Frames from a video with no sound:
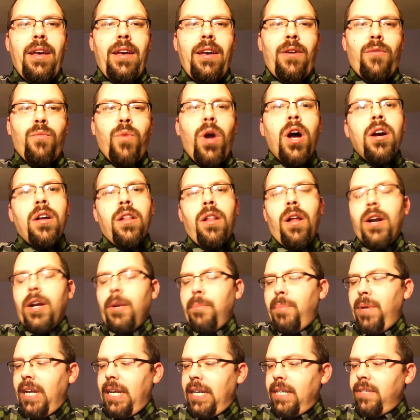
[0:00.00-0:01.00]
Ron Clark
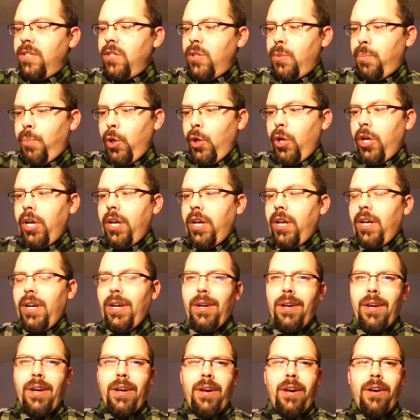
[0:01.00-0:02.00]
begins his book
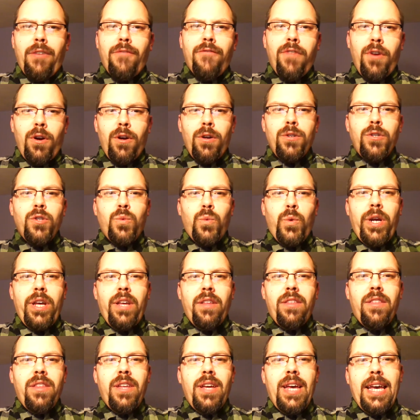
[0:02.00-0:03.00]
uh, first
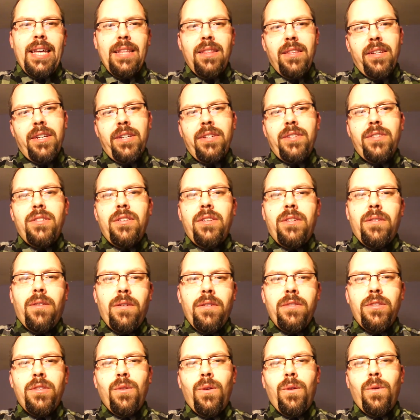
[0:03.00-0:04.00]
with a list and
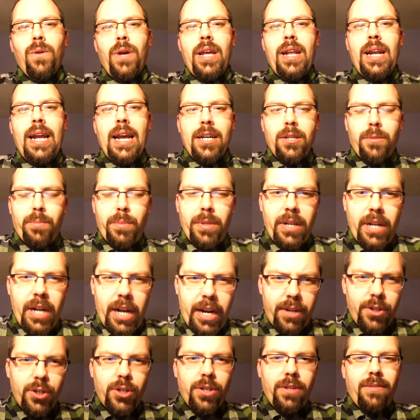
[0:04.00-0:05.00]
also an
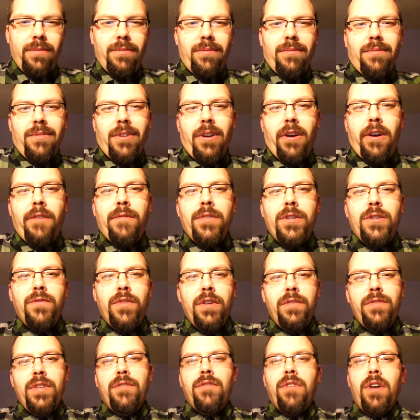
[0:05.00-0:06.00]
explanation of his
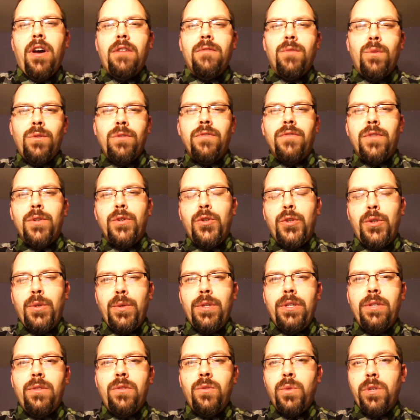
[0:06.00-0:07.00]
55 rules for
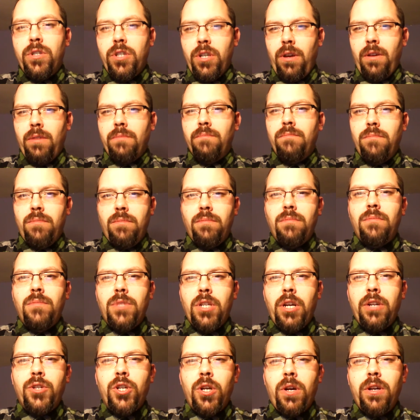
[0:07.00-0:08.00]
students, which I'll
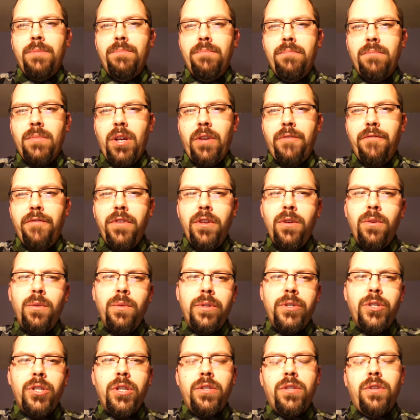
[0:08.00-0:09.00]
touch on a few
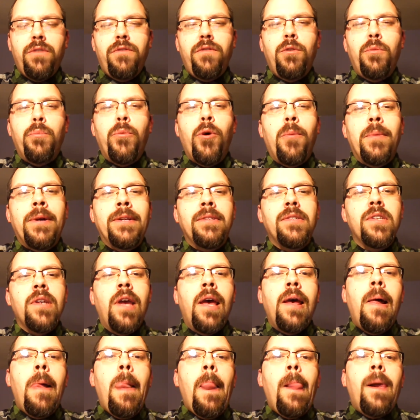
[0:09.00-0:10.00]
in just a few moments,
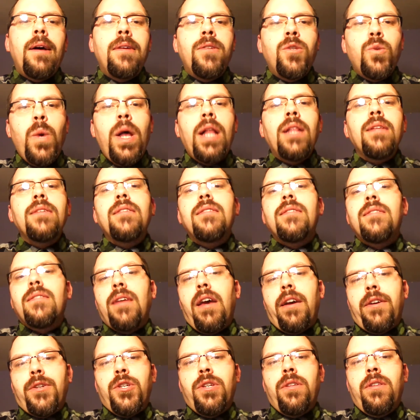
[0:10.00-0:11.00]
as well as a
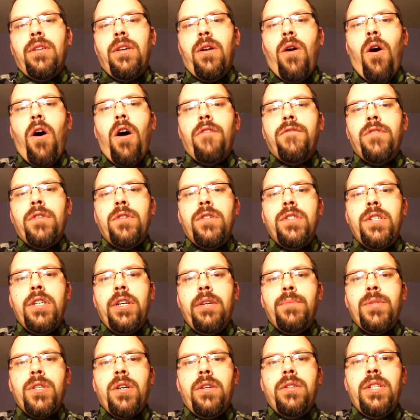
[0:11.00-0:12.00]
section that offers
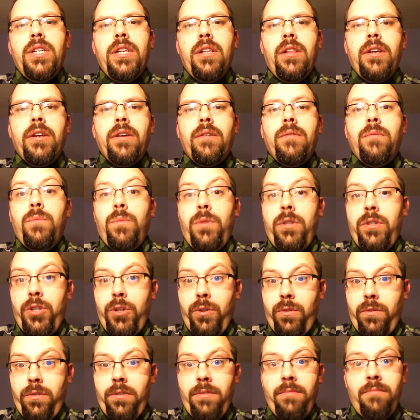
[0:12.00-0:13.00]
tips on dealing with
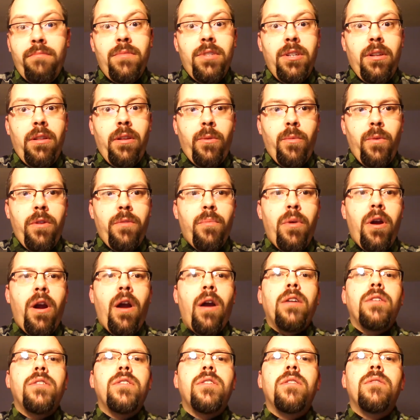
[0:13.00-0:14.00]
children, dealing with
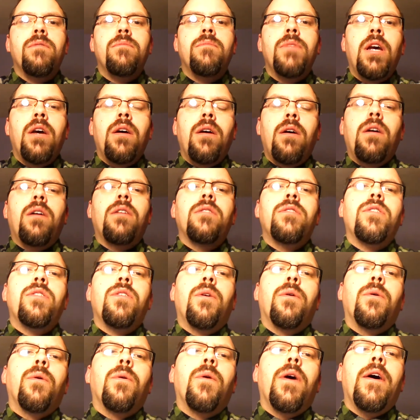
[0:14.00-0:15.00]
parents, and
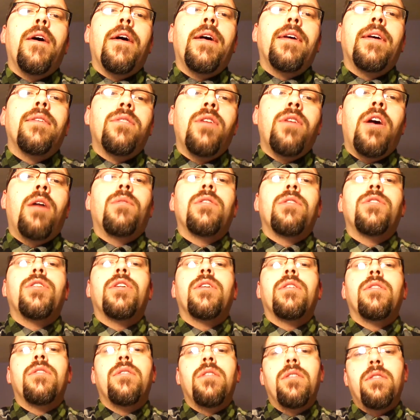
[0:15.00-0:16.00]
also establishing
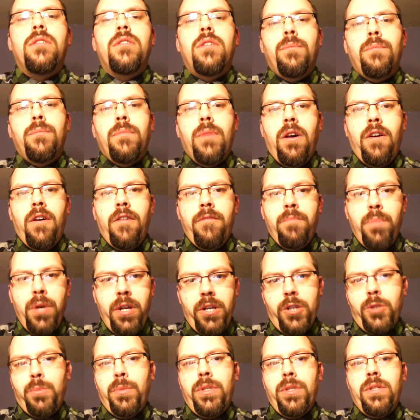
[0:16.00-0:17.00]
a system of
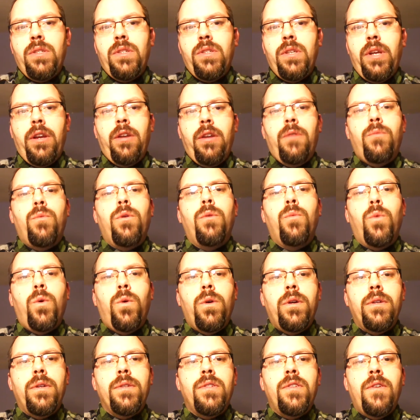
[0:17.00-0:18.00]
punishments and
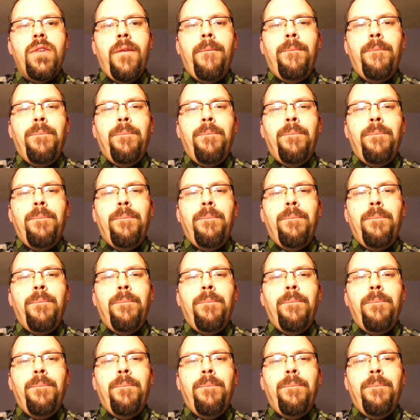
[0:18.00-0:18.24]
rewards.